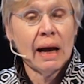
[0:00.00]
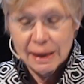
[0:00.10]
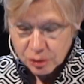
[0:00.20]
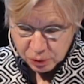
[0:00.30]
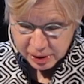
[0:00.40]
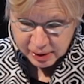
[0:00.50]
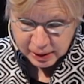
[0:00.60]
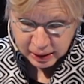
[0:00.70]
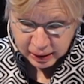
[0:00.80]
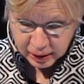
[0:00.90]
As we'll
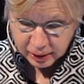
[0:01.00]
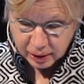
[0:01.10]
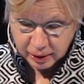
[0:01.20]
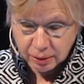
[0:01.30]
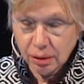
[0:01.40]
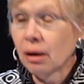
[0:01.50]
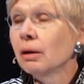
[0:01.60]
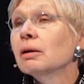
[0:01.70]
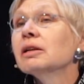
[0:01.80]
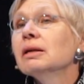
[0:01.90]
see, there
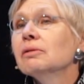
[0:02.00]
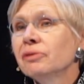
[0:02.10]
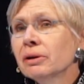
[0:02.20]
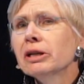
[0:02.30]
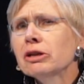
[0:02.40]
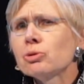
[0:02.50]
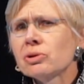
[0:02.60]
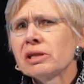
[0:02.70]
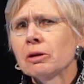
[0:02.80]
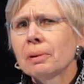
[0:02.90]
are very
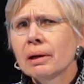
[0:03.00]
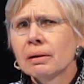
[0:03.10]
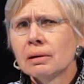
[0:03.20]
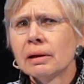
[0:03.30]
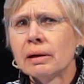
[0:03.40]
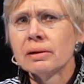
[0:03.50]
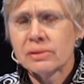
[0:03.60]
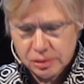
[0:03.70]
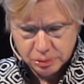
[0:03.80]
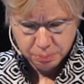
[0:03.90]
interesting
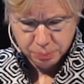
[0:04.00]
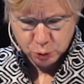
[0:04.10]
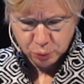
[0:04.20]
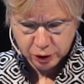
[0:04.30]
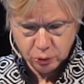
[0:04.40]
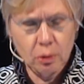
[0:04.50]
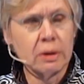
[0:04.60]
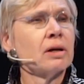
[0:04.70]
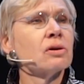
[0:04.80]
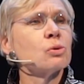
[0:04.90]
parallels between
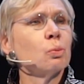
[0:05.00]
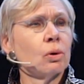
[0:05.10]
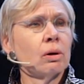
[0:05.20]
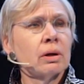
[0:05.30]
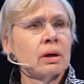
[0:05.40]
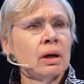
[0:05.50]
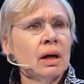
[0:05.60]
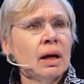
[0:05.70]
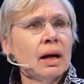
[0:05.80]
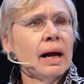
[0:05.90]
Cornell's work
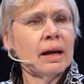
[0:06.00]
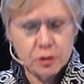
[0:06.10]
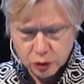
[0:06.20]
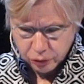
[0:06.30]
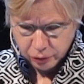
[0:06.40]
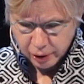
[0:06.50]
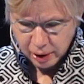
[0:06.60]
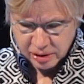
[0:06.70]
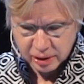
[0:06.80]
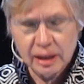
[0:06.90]
and
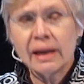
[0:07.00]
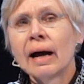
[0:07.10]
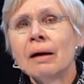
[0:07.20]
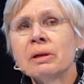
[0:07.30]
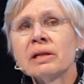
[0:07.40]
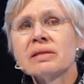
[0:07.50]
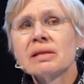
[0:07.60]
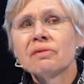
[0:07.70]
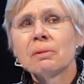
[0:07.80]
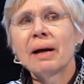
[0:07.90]
curiosity cabinets
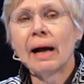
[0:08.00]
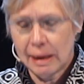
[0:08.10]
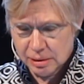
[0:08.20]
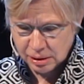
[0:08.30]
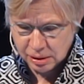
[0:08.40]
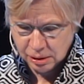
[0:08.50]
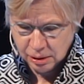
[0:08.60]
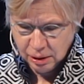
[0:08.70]
of the past.